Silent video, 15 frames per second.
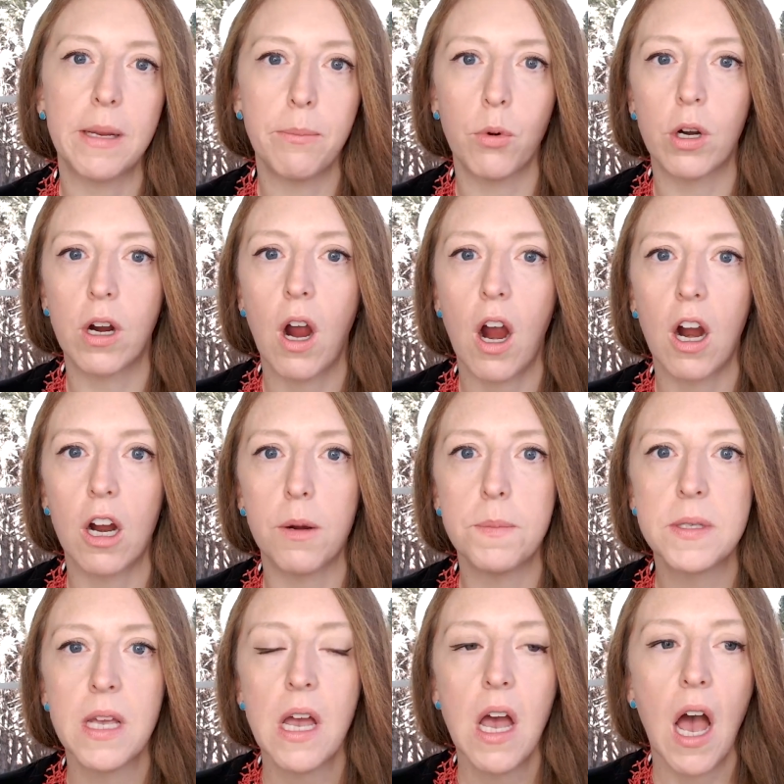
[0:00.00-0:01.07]
in more
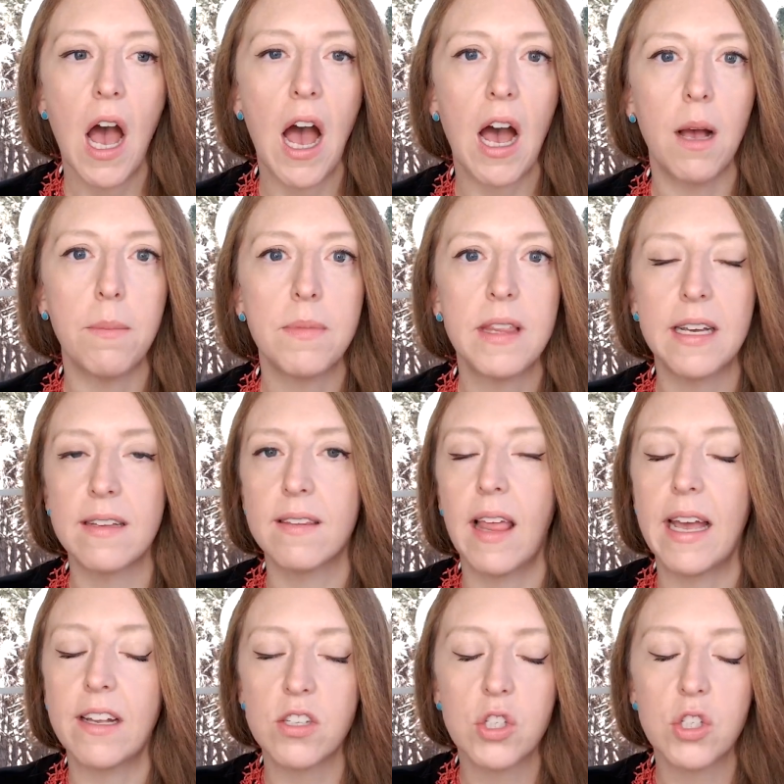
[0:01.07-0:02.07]
carbs, um, things like